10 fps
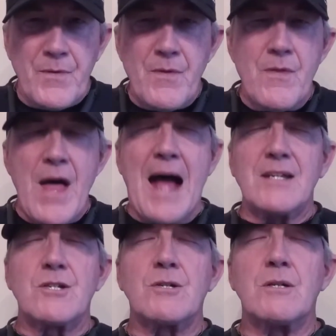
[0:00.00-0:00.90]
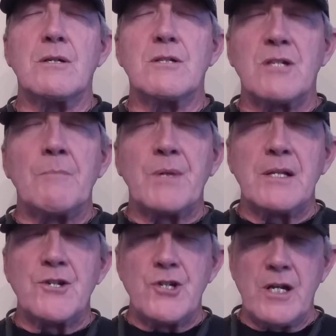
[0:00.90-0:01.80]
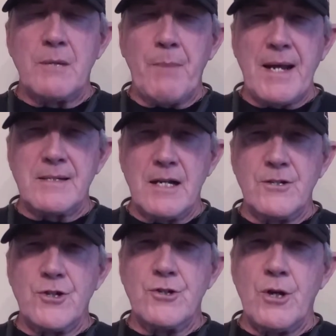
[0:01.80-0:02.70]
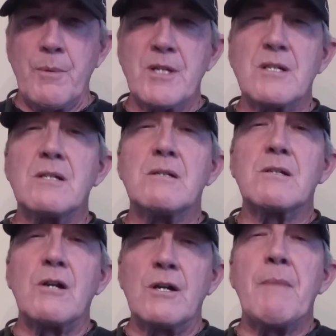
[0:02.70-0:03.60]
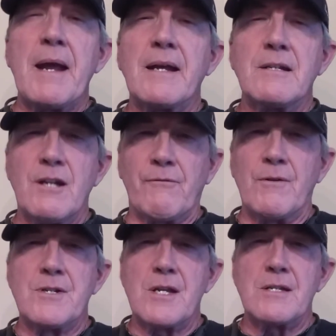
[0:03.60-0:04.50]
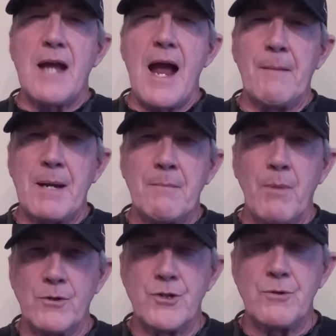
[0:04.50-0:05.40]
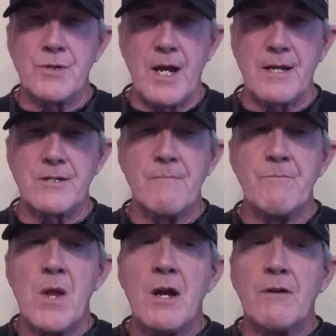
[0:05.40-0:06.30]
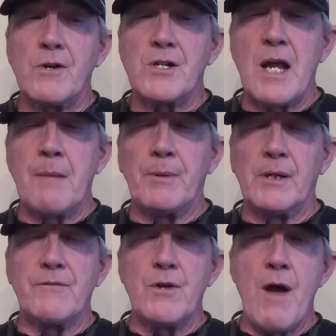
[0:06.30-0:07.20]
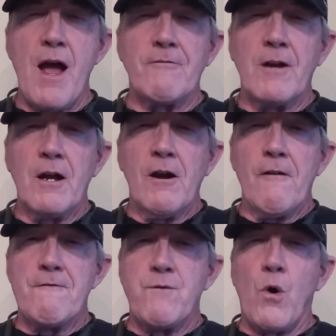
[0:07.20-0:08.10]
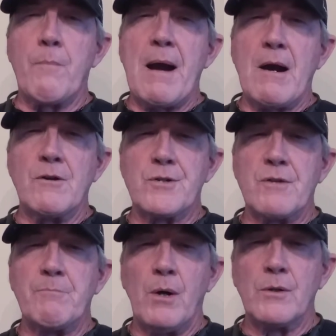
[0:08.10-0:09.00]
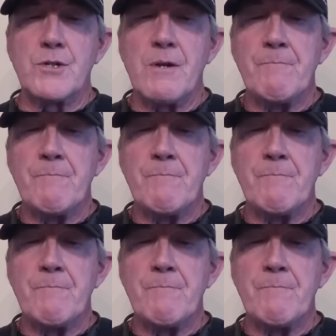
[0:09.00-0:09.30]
that's something that you need to pay attention to because it's going to make a difference as to how many bolts you test. For example, if you have 4 barrels of bolts,